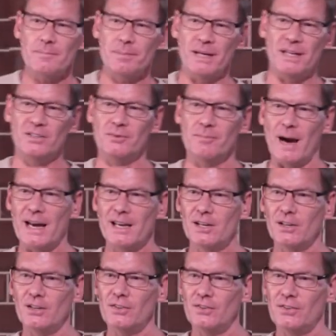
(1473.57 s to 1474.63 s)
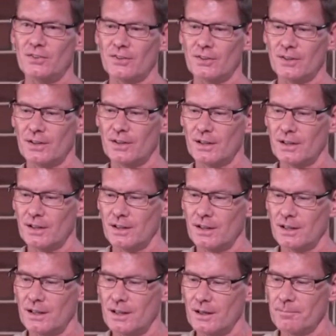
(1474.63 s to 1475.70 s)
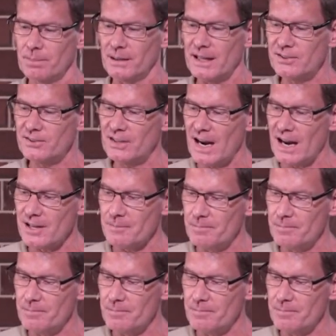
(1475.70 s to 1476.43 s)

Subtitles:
peacemakers. Blessed are the